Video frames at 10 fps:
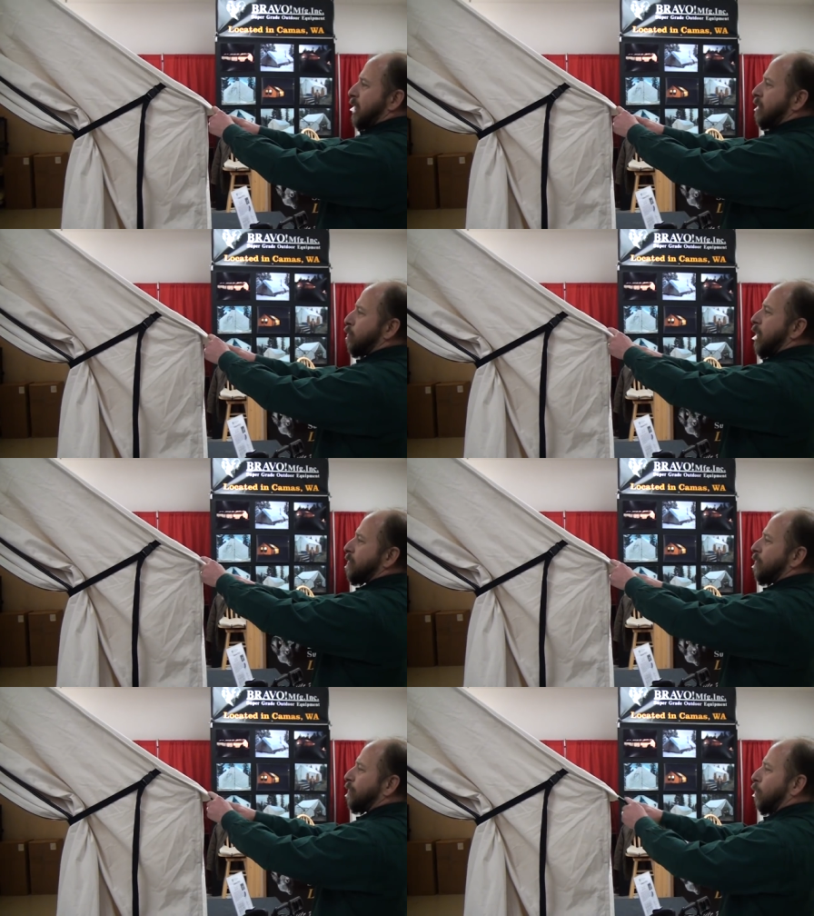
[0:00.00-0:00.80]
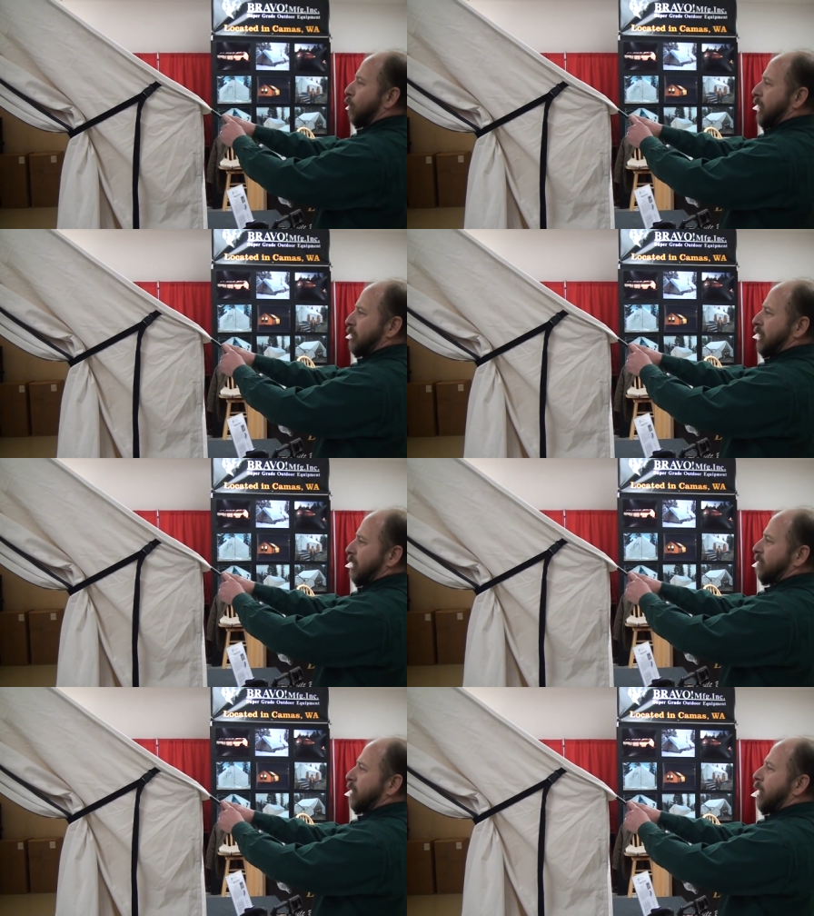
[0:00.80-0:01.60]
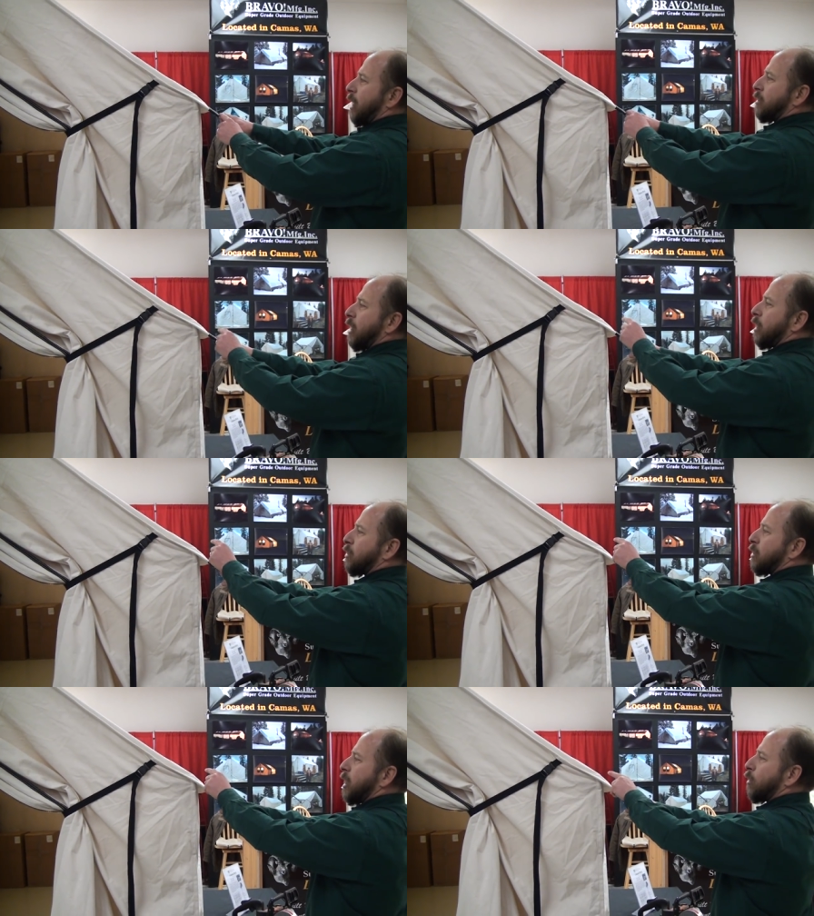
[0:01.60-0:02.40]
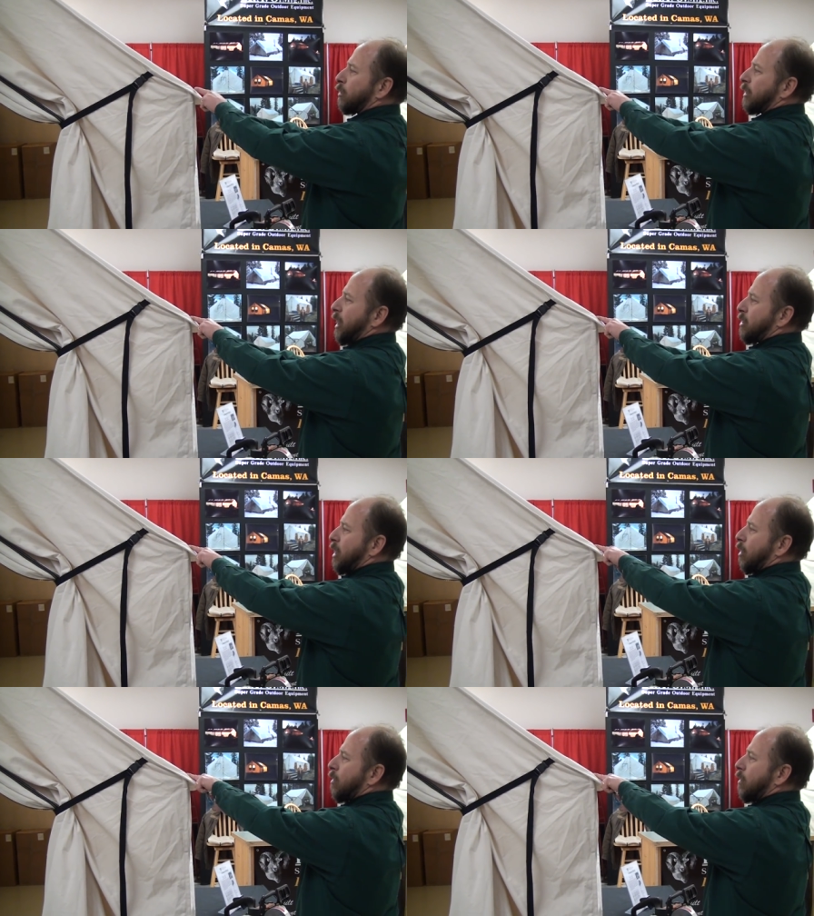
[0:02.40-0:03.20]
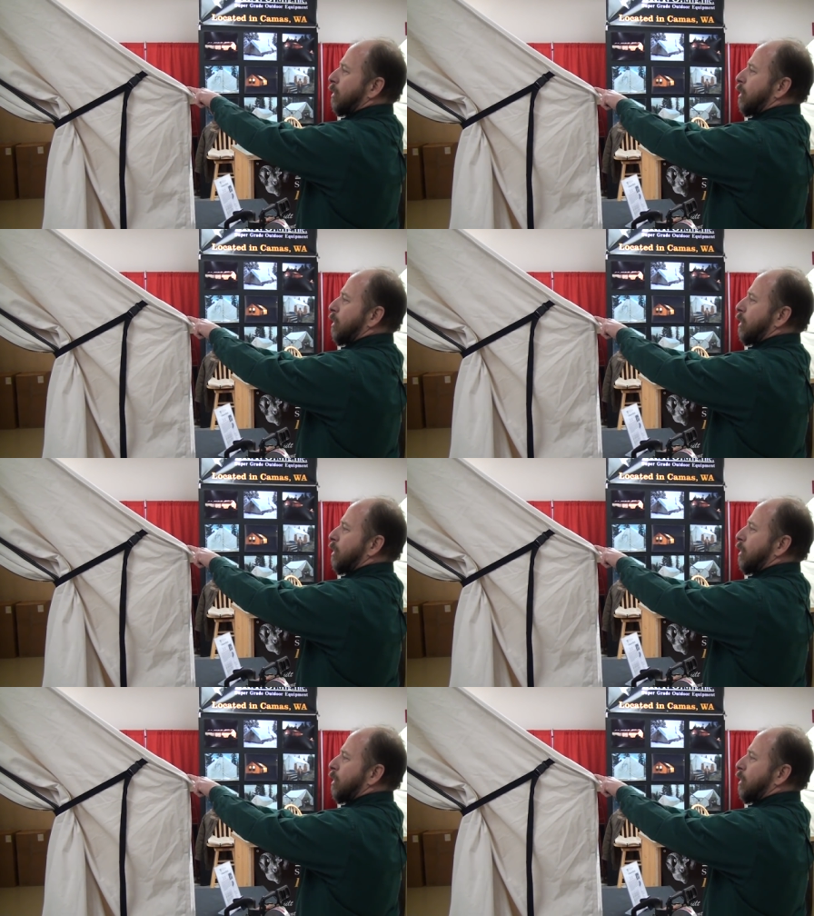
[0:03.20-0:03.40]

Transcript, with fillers: eave, we have a four inch eave. I set a single stitch here,